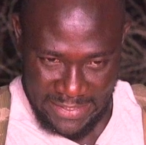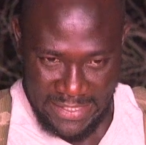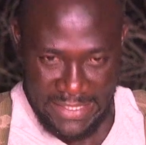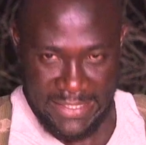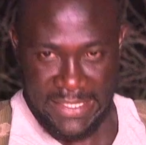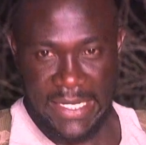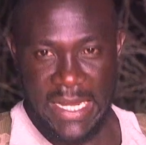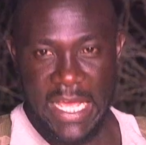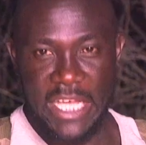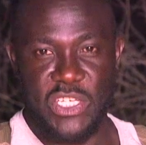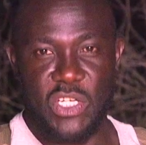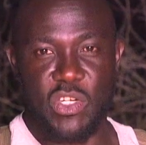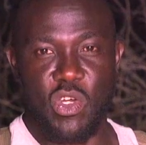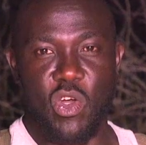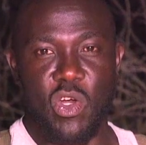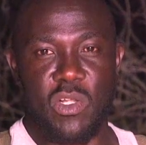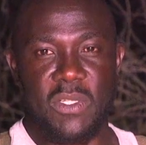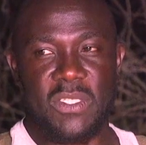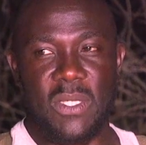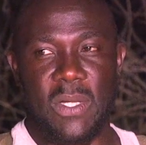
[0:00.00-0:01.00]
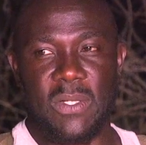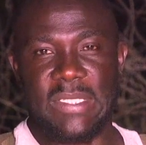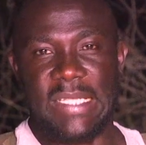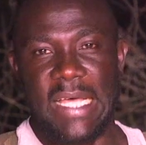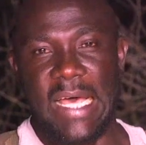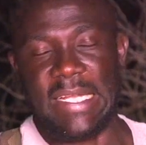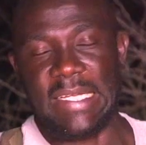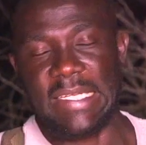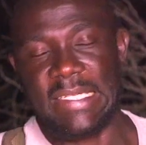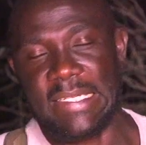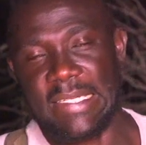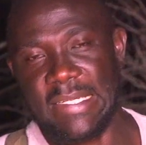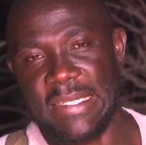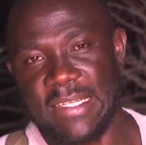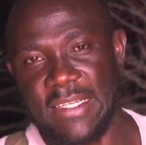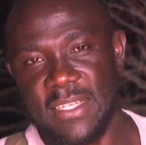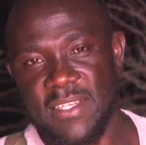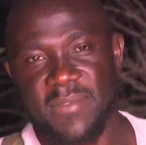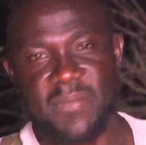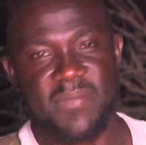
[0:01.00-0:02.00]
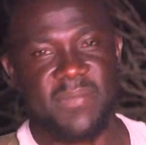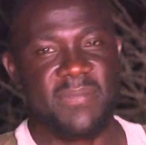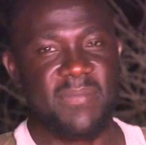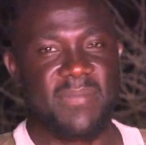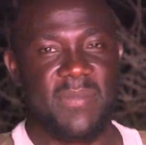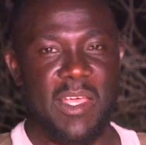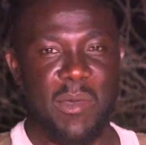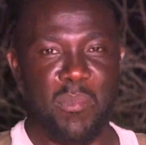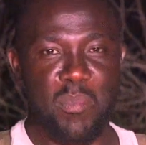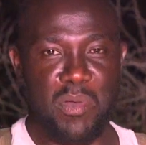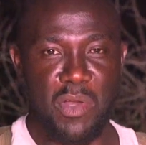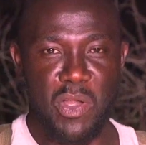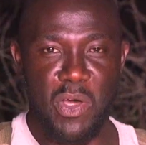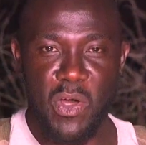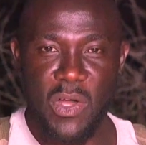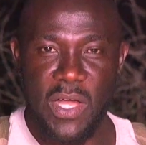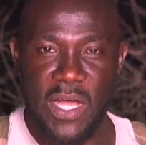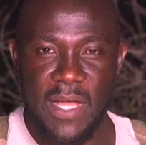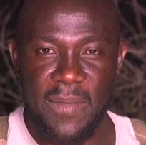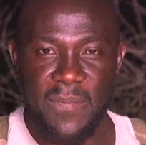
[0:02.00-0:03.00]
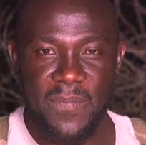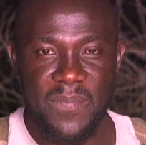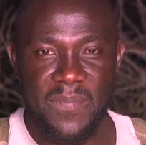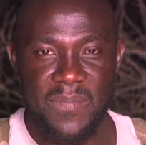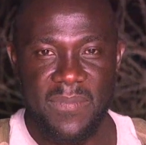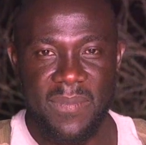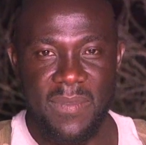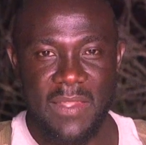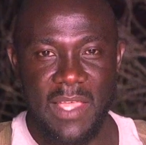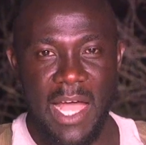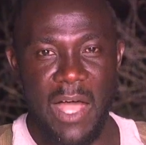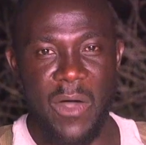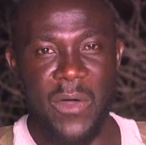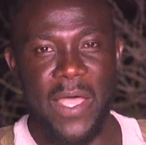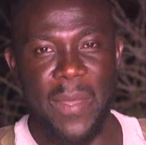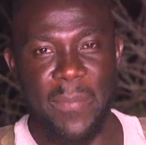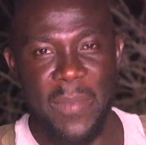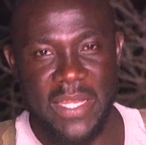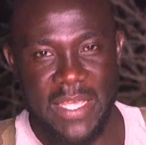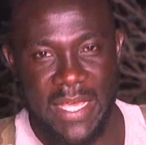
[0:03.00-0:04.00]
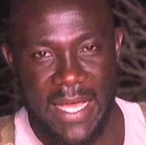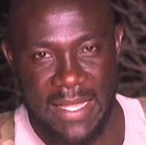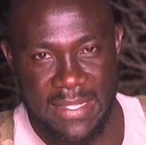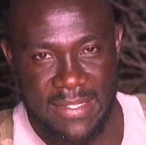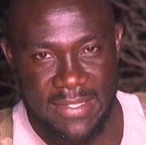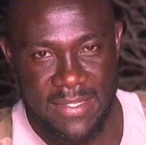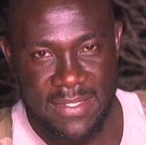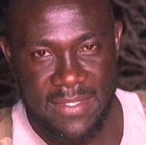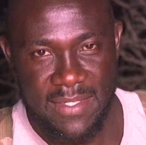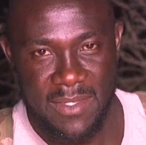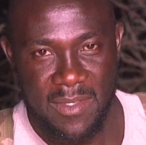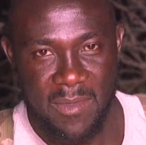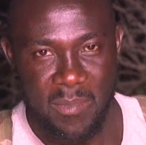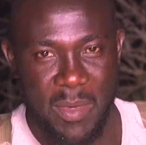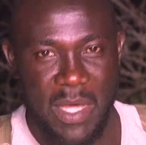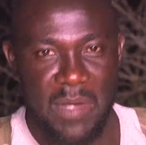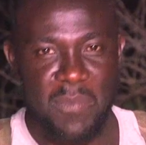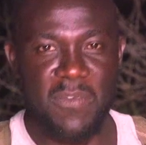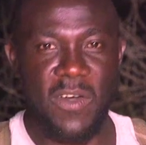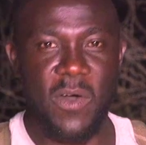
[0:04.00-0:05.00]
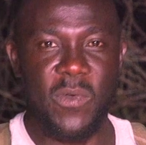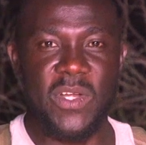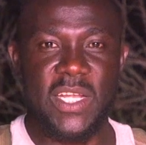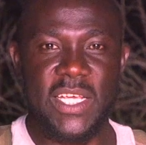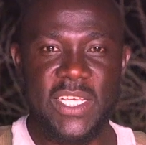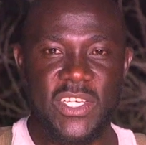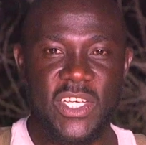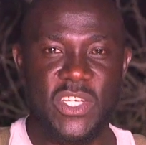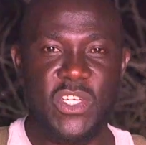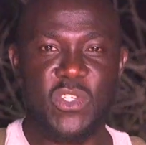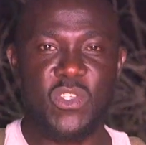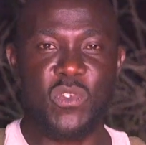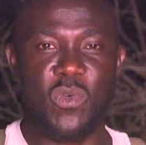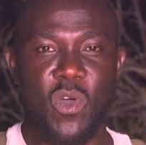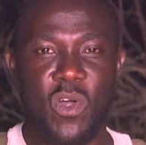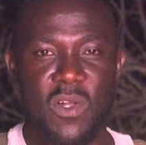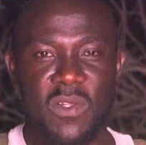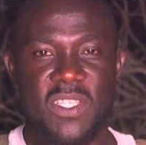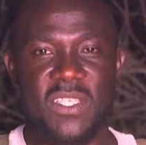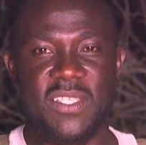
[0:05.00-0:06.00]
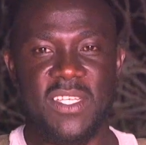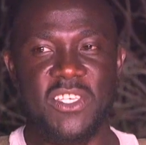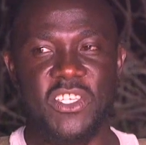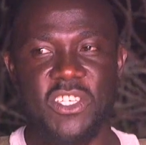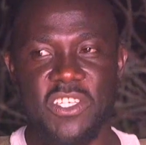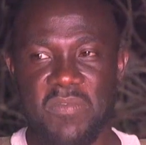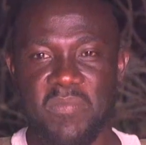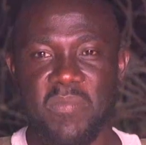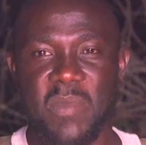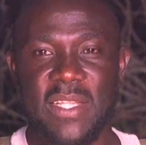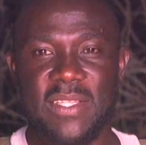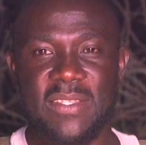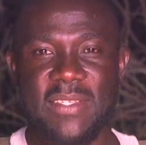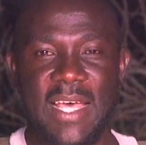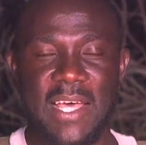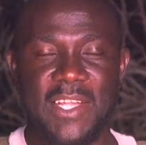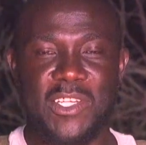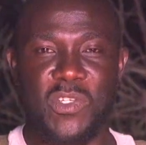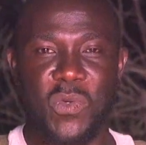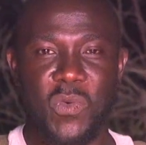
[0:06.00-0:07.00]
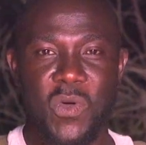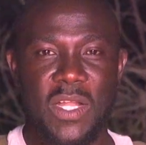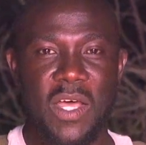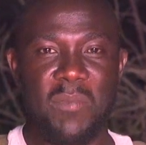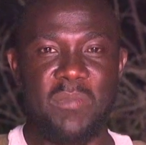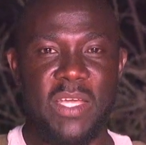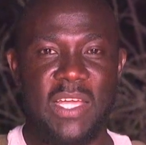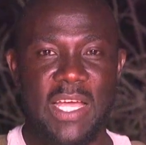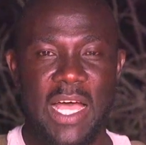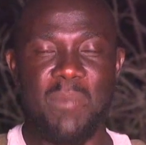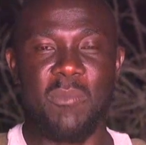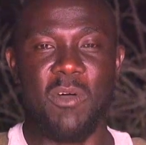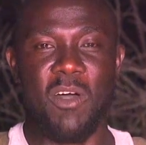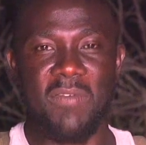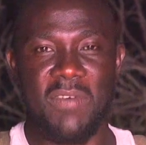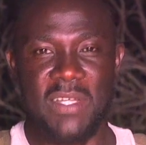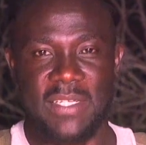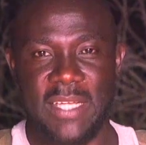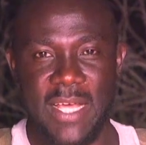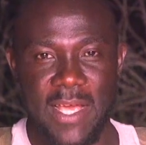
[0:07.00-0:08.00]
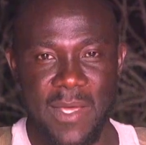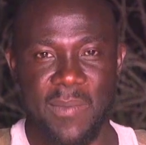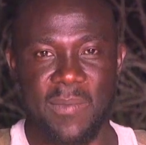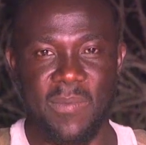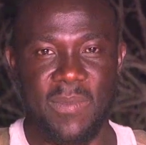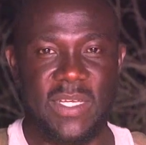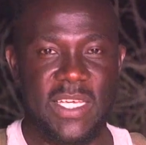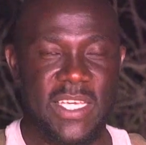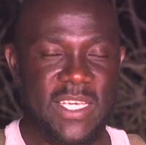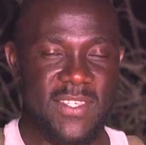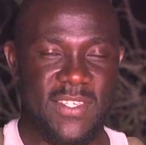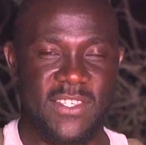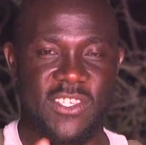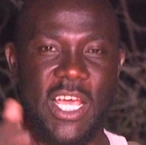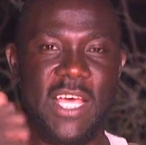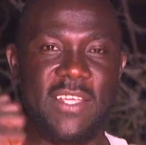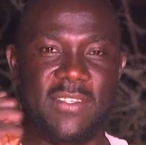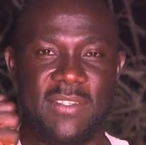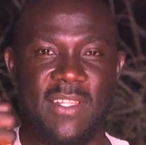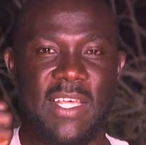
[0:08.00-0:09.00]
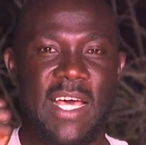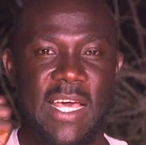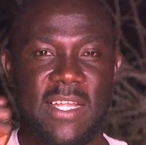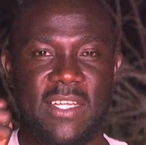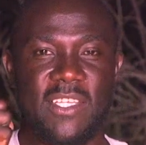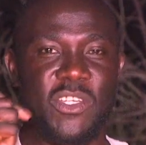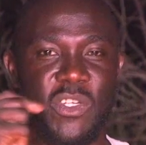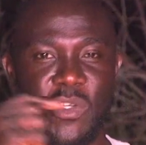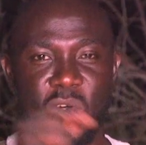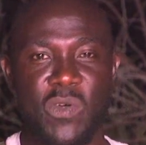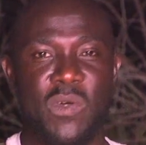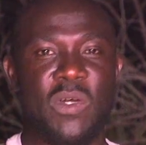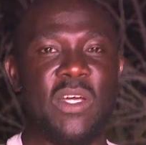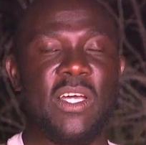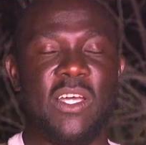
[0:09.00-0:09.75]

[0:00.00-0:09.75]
international consultant, blogger. I wear many hats, but foundational to all these achievements and to what I've become over time is just that, you know,